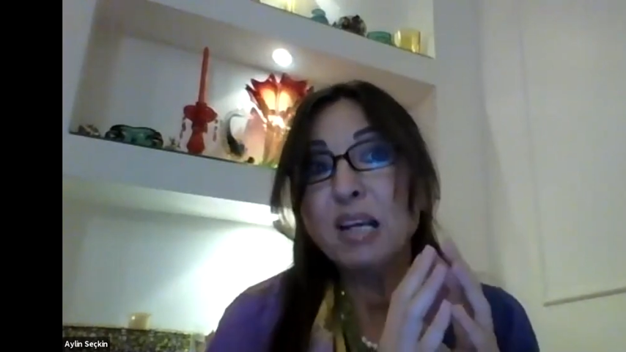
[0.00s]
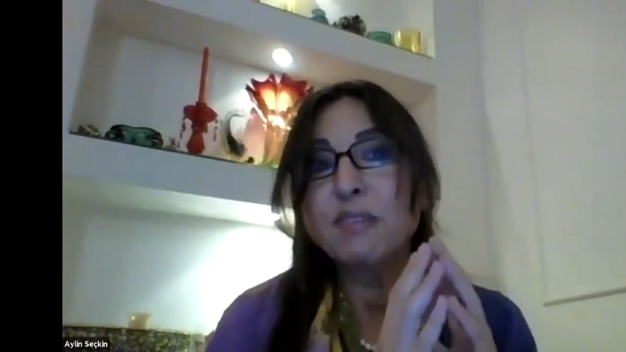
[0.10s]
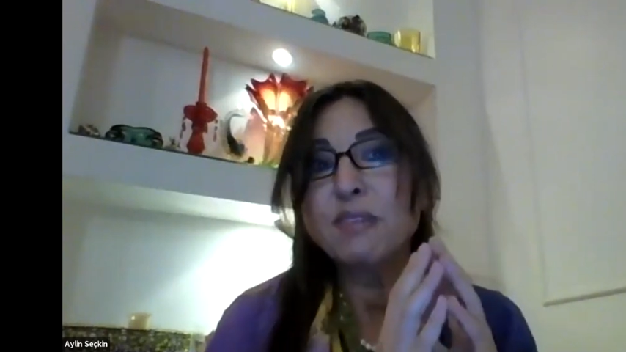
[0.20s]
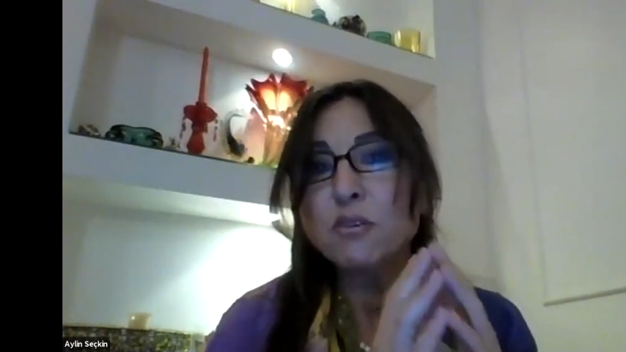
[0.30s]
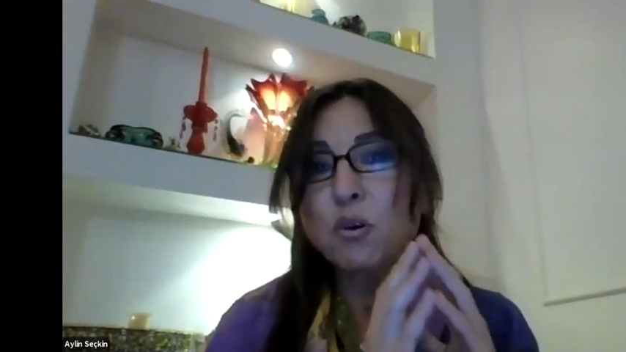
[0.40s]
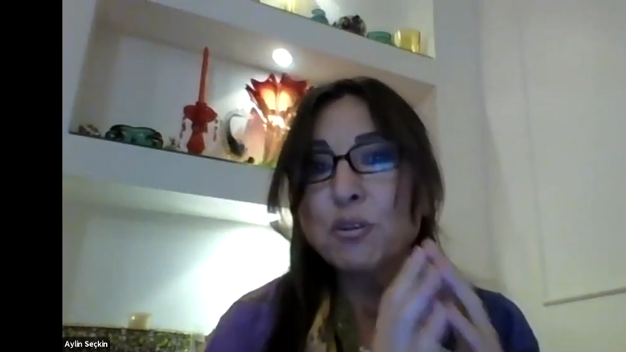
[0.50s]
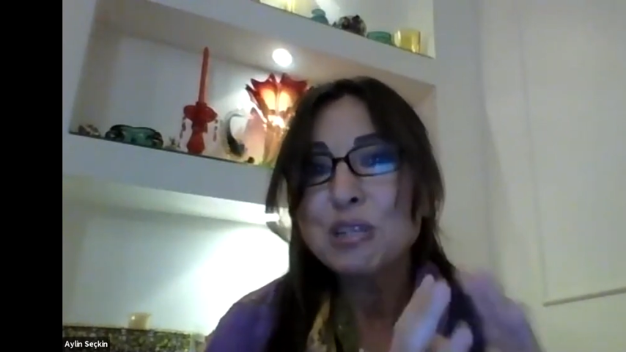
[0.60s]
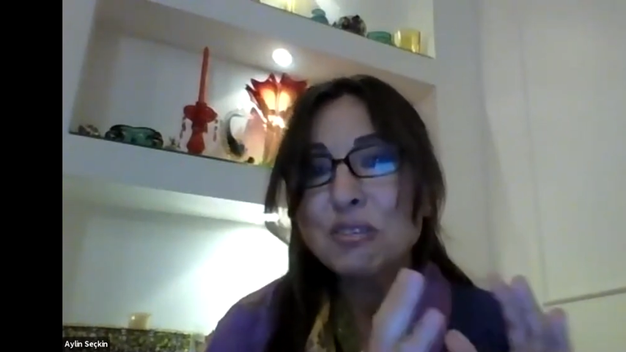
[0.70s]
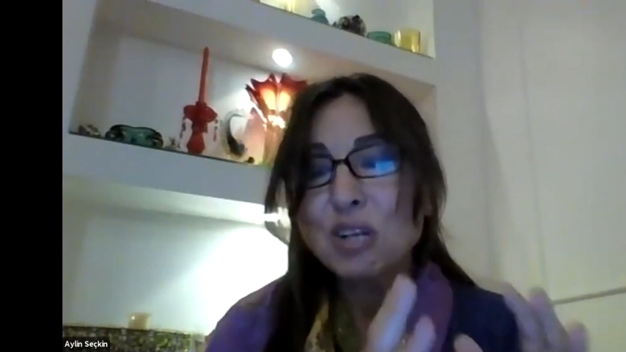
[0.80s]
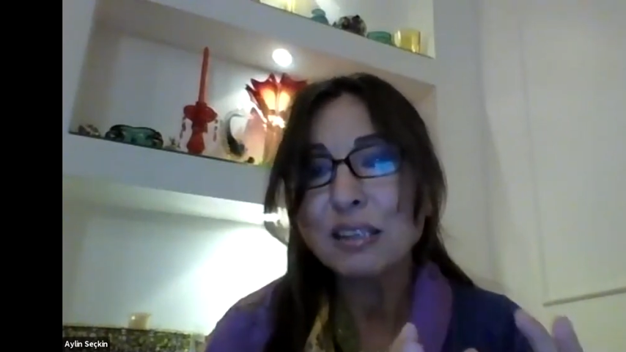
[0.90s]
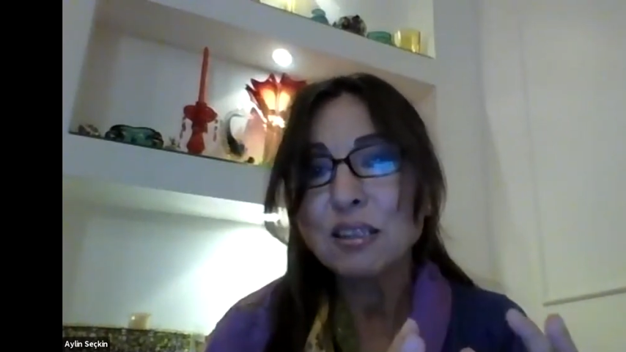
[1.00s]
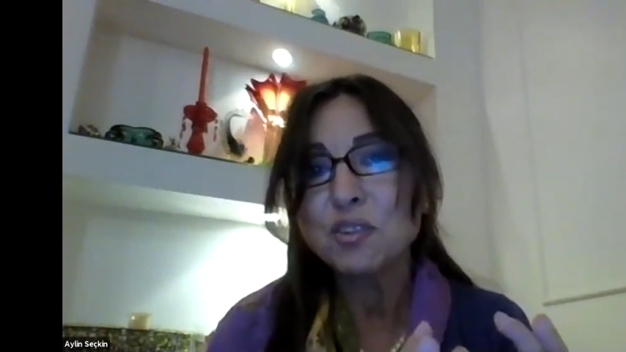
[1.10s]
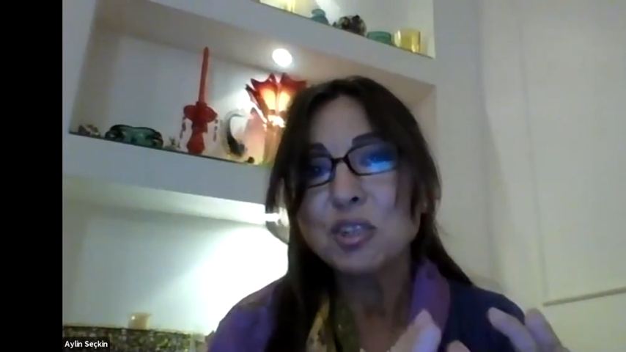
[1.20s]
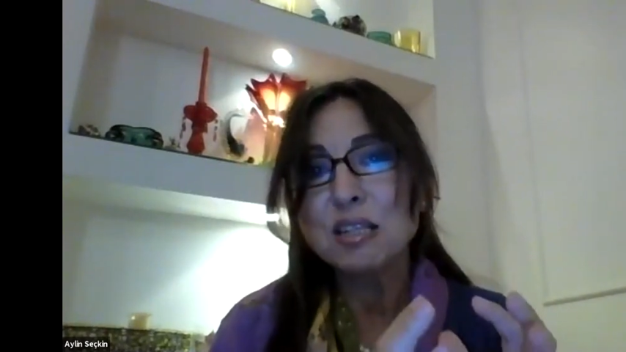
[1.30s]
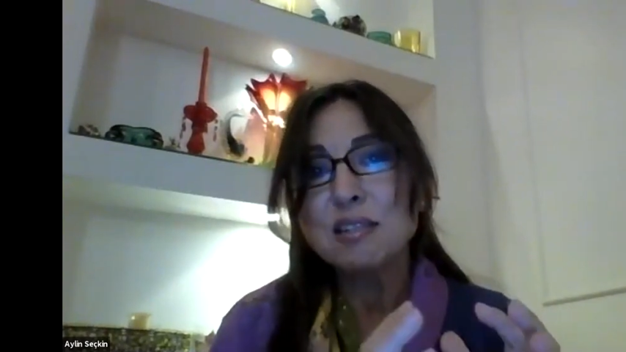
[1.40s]
their own
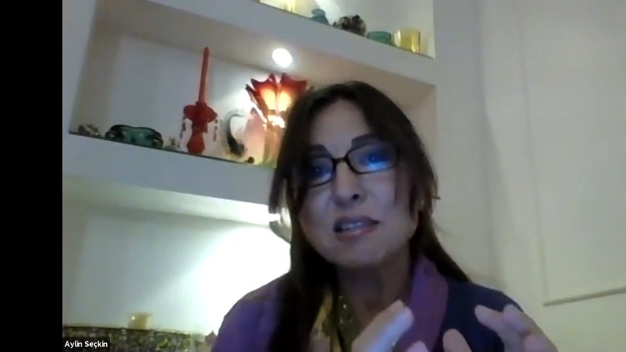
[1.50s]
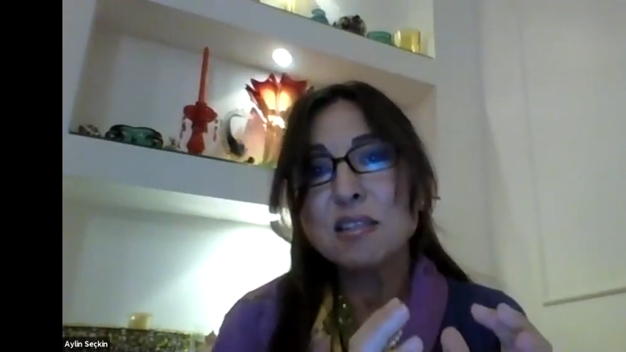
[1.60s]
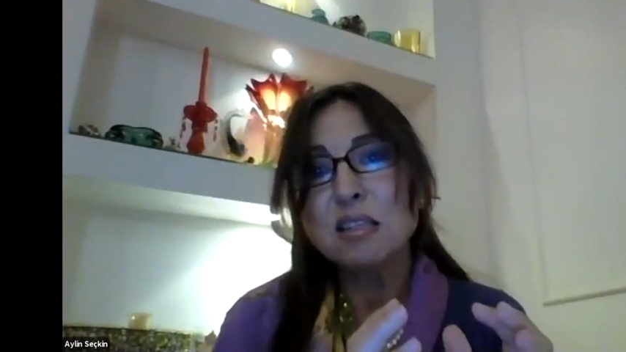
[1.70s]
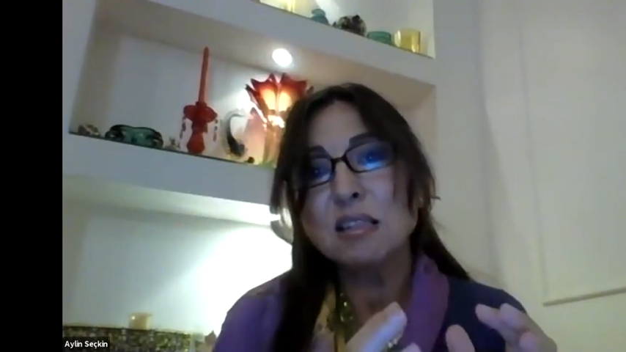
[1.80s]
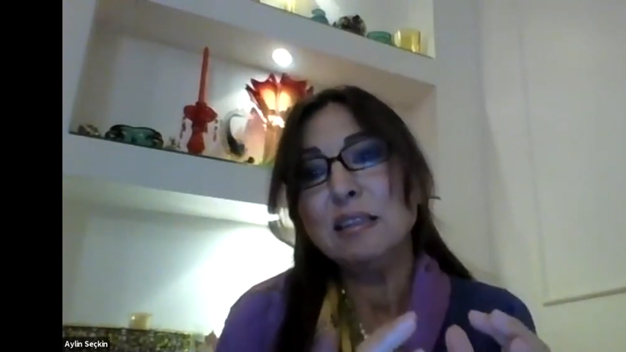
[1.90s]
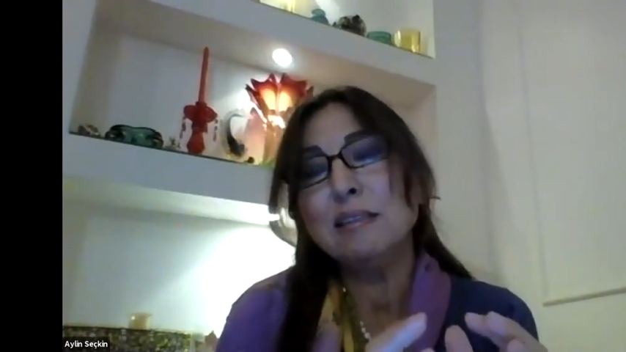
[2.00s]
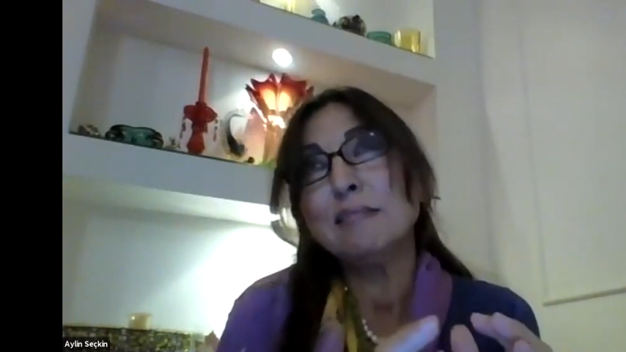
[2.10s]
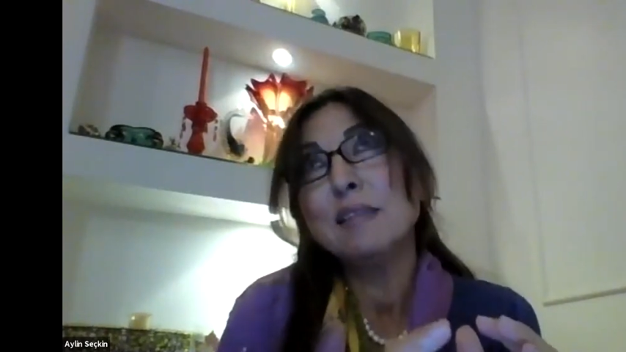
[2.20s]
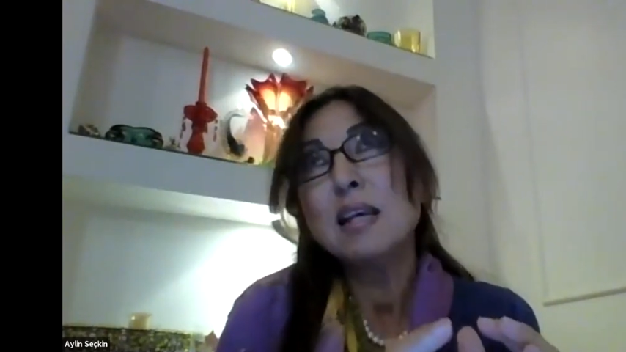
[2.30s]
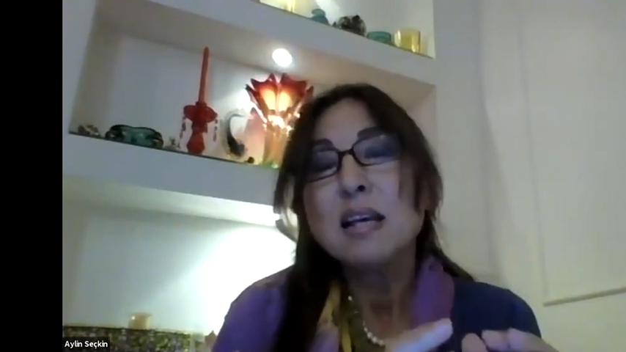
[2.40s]
strategies, and